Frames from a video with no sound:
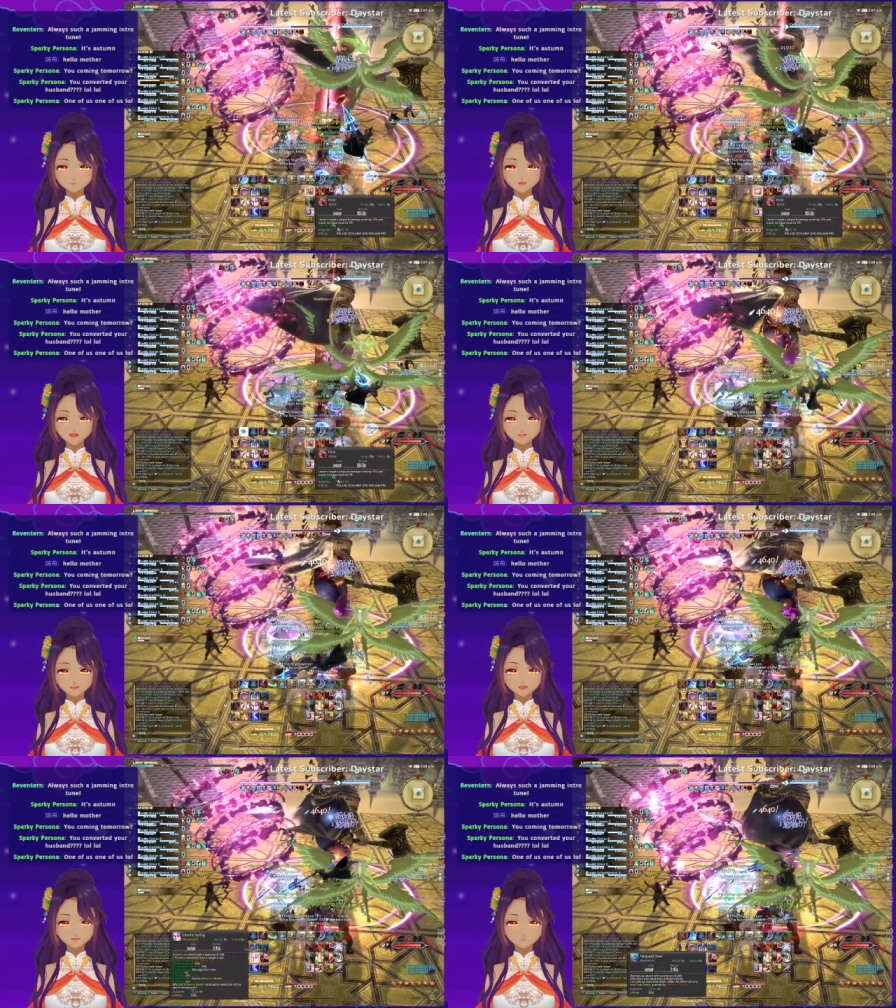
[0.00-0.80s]
I should
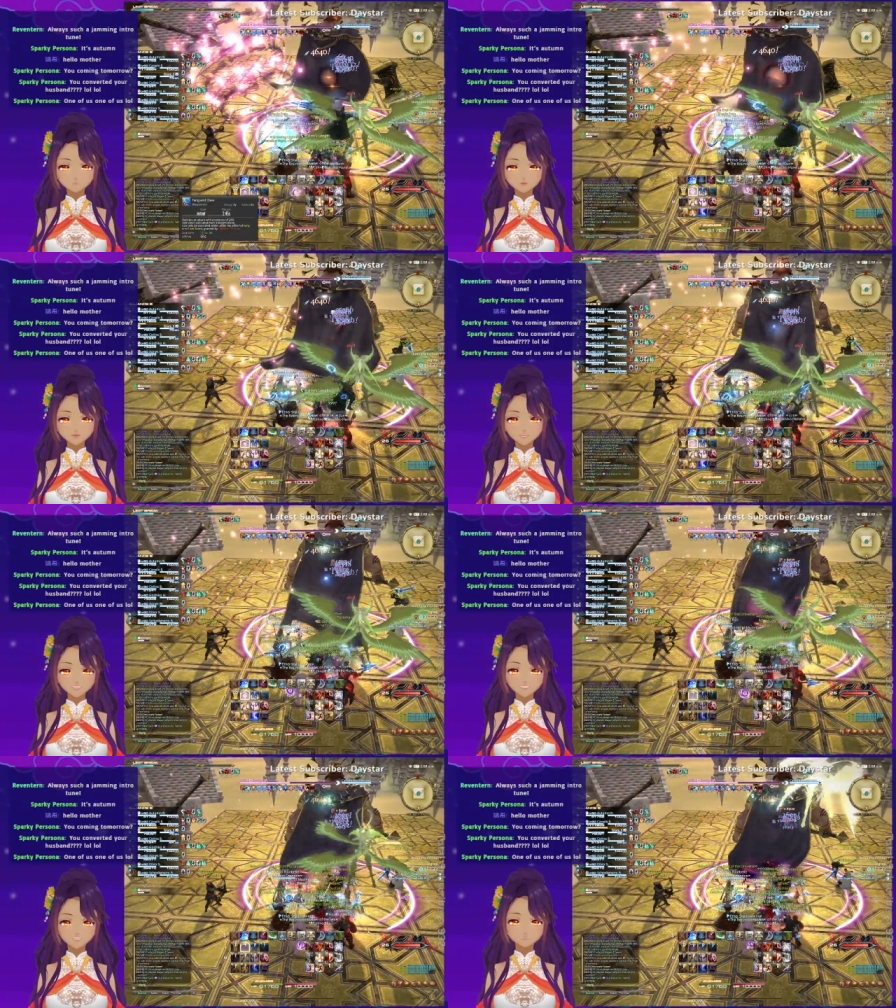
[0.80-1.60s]
probably,
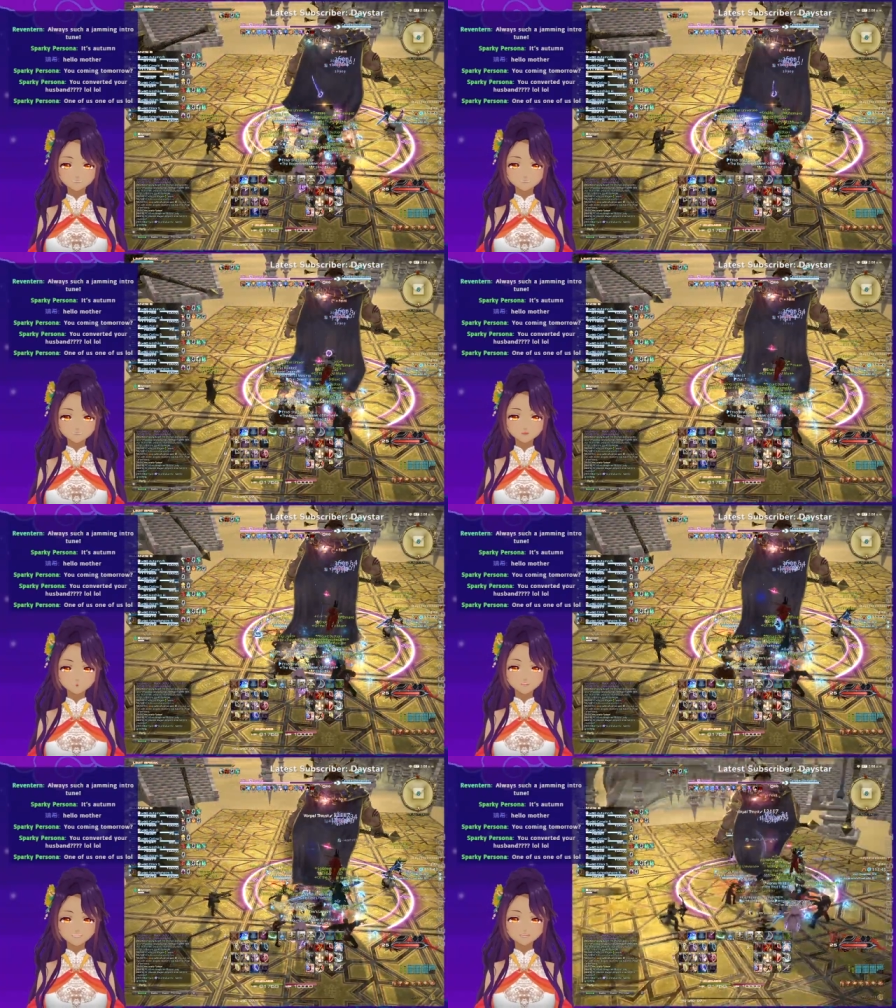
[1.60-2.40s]
yeah, let's not do
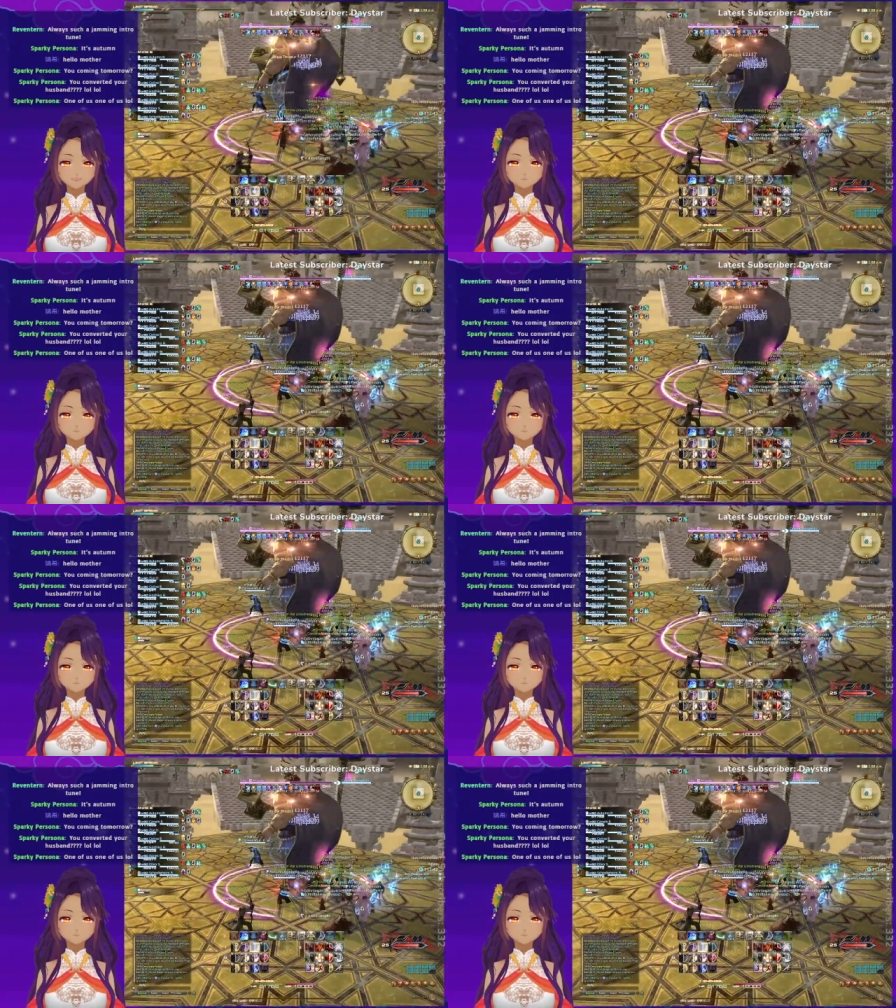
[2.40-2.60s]
that.